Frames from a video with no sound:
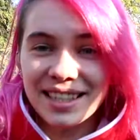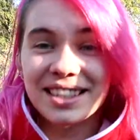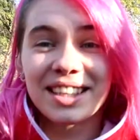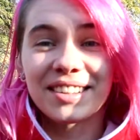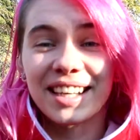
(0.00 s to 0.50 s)

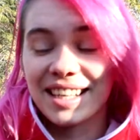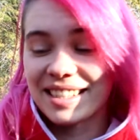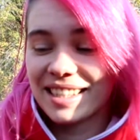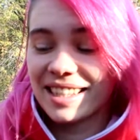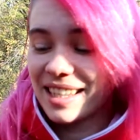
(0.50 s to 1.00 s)
So
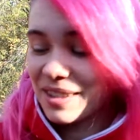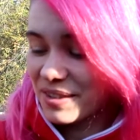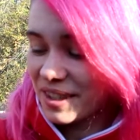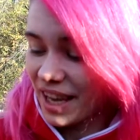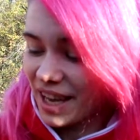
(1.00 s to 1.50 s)
guys, if
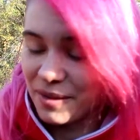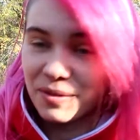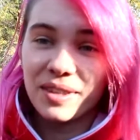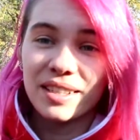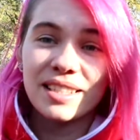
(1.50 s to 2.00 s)
you have
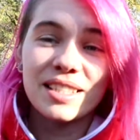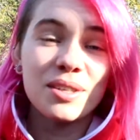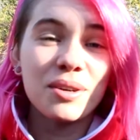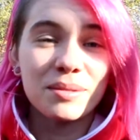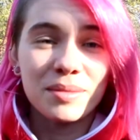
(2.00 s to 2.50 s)

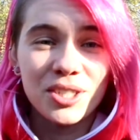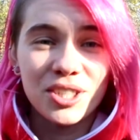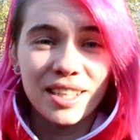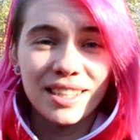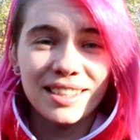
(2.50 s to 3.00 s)
sewing
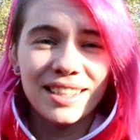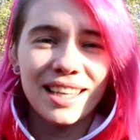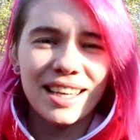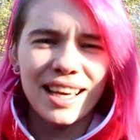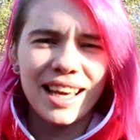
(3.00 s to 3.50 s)
machine
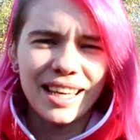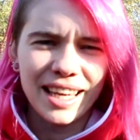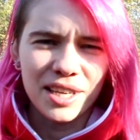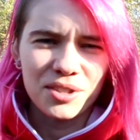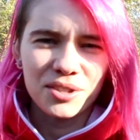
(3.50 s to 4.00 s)
I
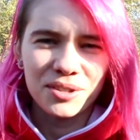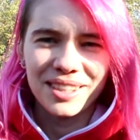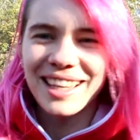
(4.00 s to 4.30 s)
hate you.